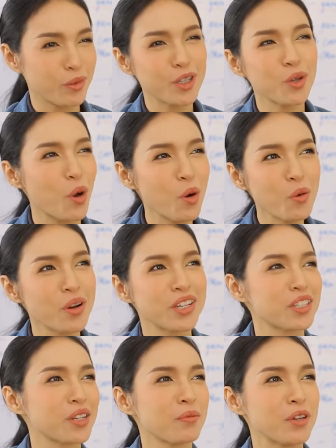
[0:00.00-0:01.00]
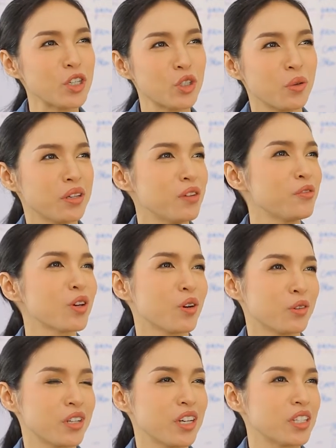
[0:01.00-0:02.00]
there's always some issue and
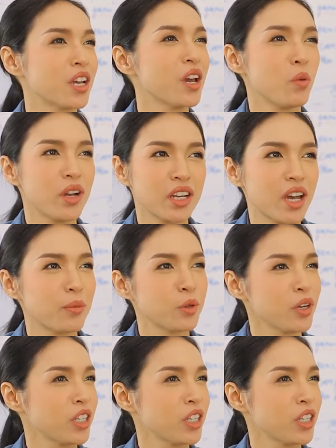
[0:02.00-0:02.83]
difficulties when it comes to